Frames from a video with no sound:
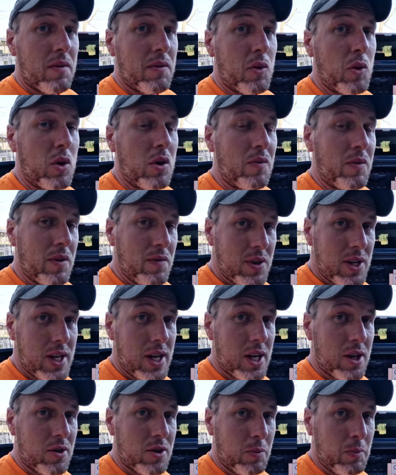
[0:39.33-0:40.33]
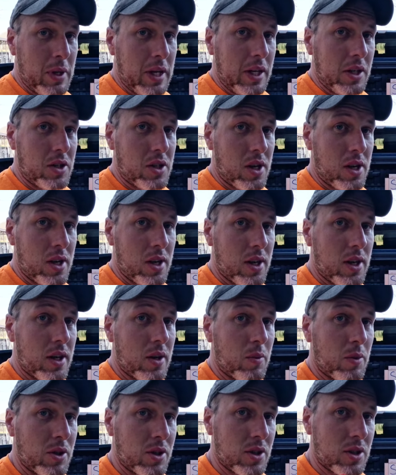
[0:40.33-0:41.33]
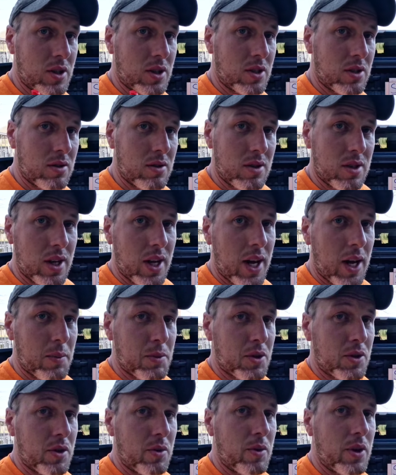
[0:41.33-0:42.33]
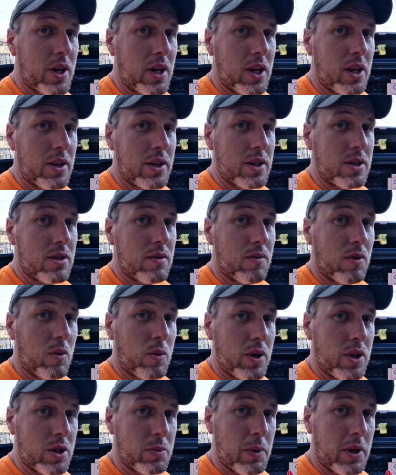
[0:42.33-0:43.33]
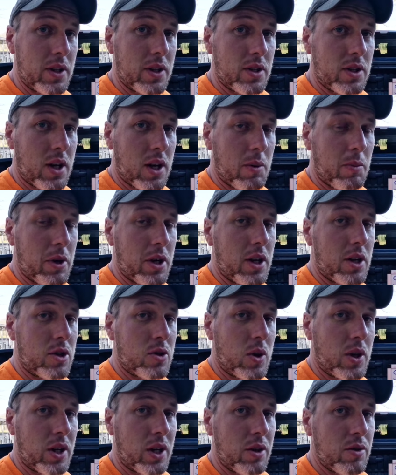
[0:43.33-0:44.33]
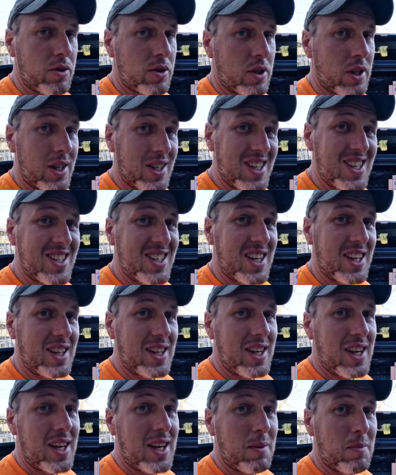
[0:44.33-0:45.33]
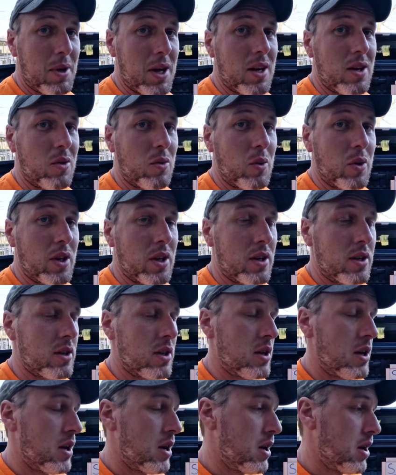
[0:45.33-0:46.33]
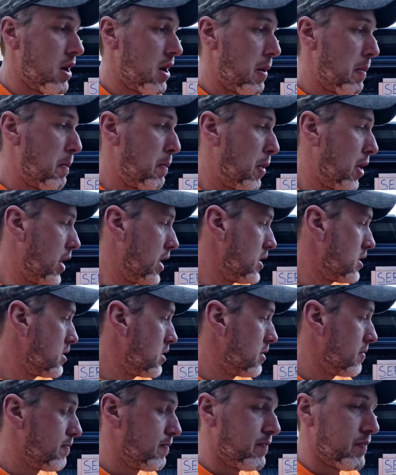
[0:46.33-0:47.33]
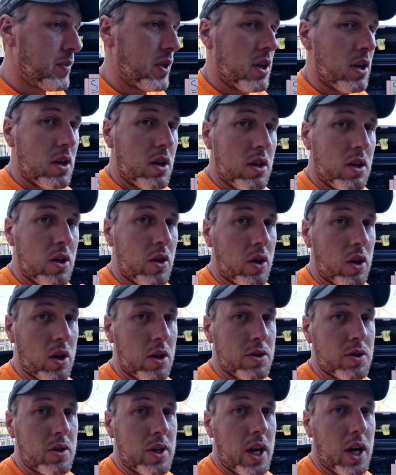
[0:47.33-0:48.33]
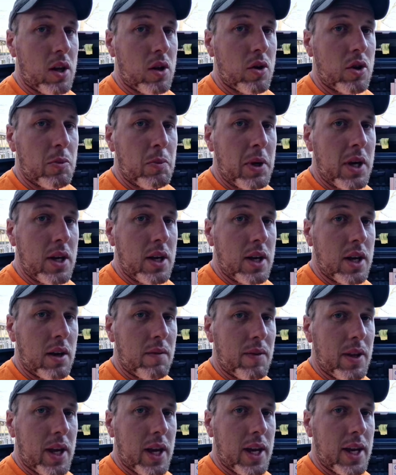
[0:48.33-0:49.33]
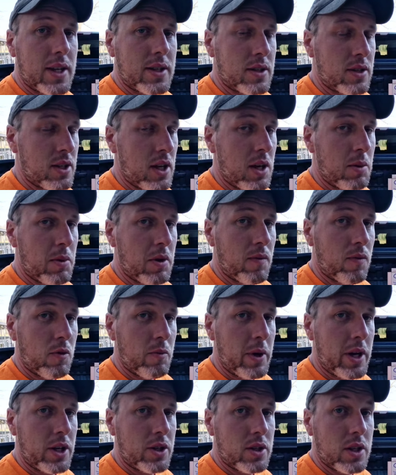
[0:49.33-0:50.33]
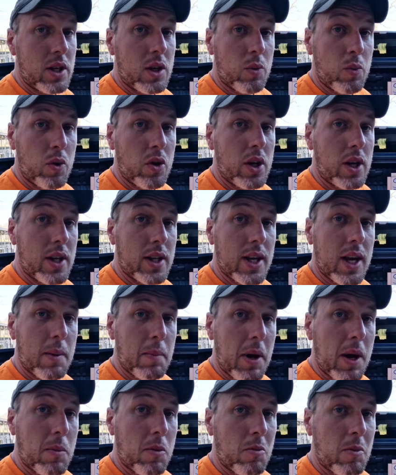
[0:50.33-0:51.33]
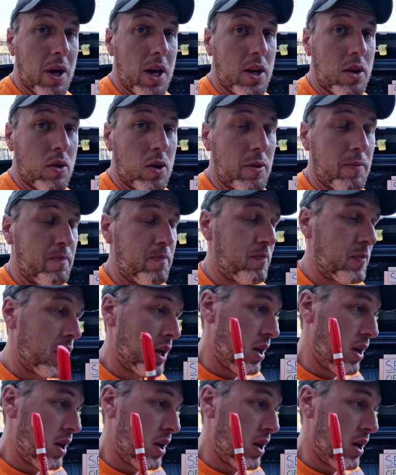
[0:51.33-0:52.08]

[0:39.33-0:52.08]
for $50 a piece, which is absolutely ridiculous. For when you spend this kind of money on a truck, you should at least get the dang manual with it. But you can also download the PDF that has the same information that you would in that paper manual